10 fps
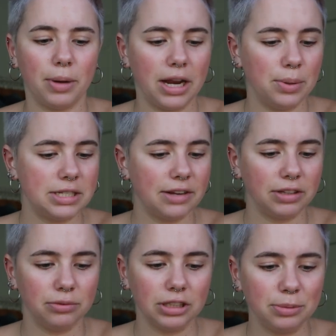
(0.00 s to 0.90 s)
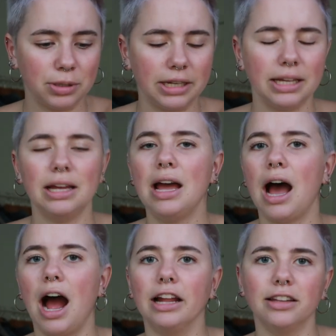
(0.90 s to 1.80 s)
but it was definitely really pretty.
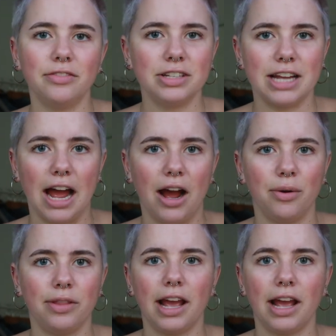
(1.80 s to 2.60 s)
I love the town.